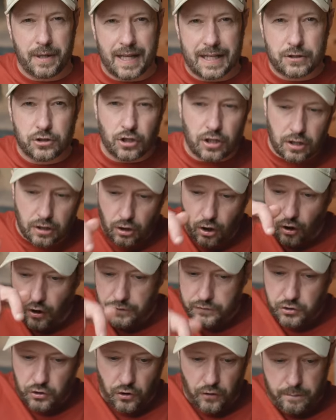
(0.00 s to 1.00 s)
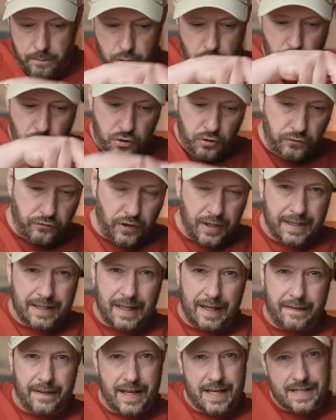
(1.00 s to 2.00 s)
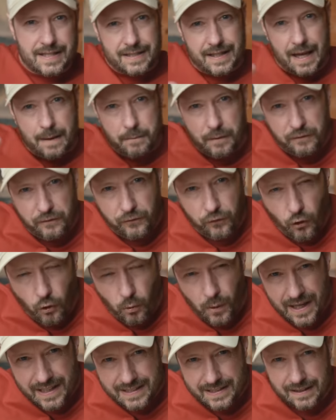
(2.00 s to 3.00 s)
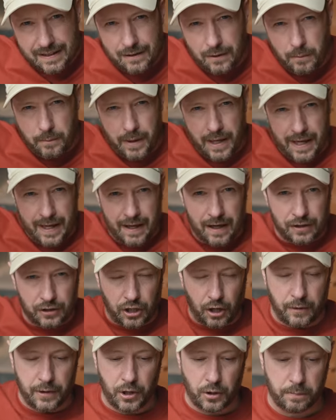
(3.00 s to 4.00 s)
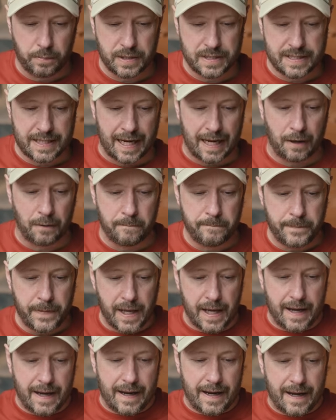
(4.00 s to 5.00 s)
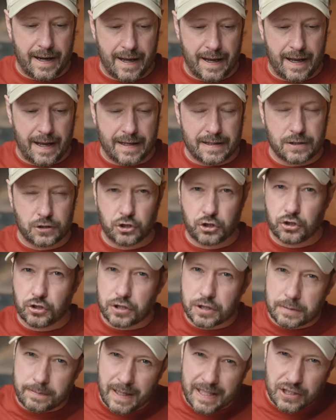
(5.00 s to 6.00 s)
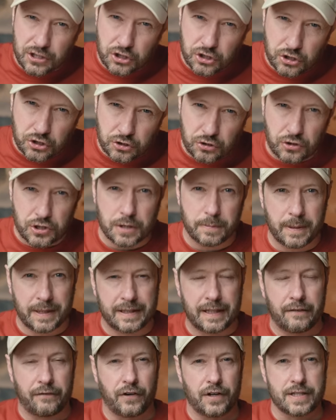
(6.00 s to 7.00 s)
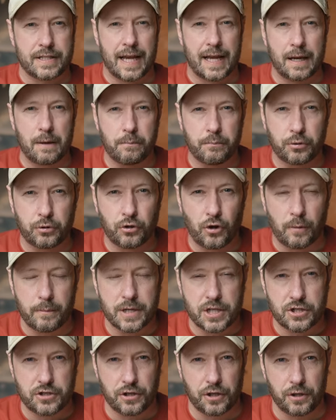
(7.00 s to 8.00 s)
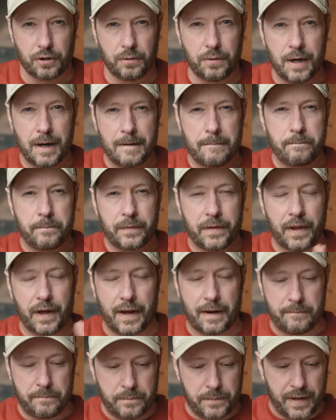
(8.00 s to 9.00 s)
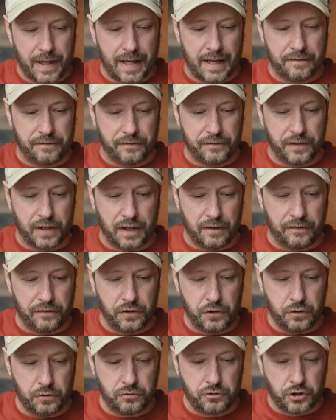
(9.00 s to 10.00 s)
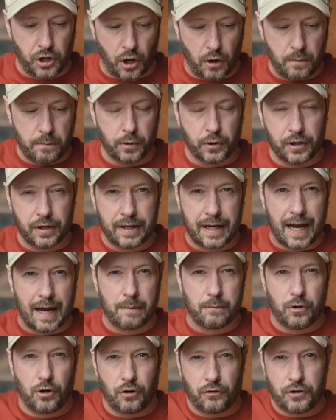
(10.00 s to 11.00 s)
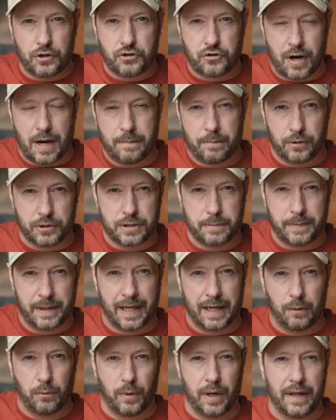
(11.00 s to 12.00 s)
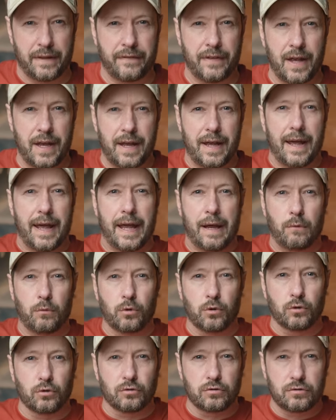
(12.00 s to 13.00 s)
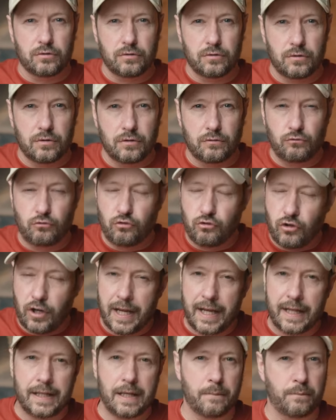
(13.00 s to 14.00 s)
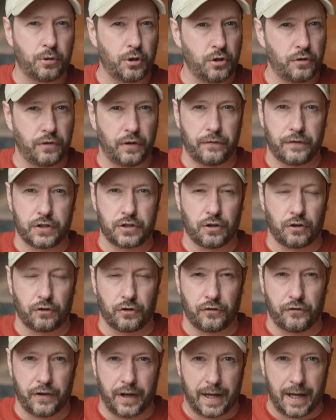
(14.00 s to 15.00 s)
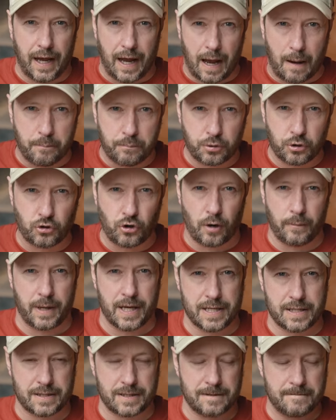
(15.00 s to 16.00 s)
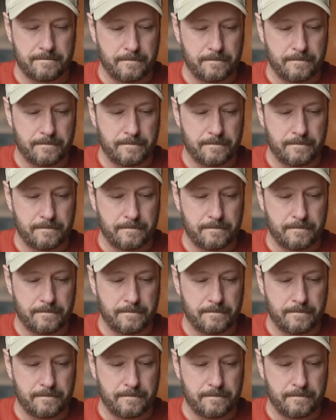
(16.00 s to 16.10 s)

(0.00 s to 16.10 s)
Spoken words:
that took a lot of sort of maneuvering like this, getting my foot wet a little bit and going up and down. It just makes such a big difference. I can promise you that if you don't put your camera on the tripod to begin with, it will really improve your photography, I promise.